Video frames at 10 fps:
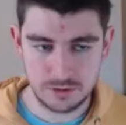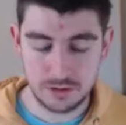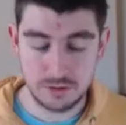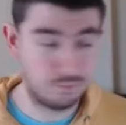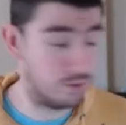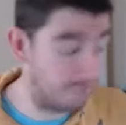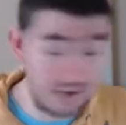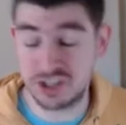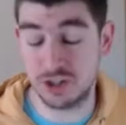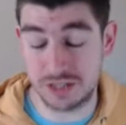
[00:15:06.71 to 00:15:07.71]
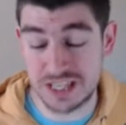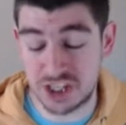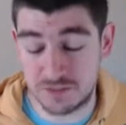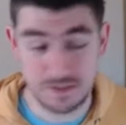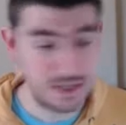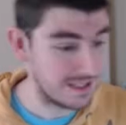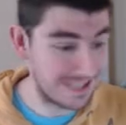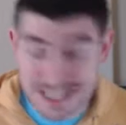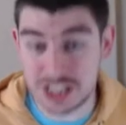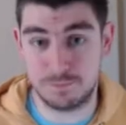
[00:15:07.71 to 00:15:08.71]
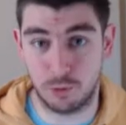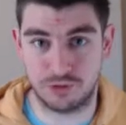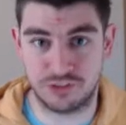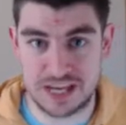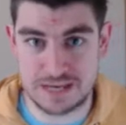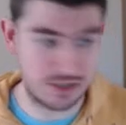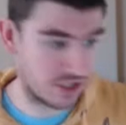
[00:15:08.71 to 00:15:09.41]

Professional e- esports gamers,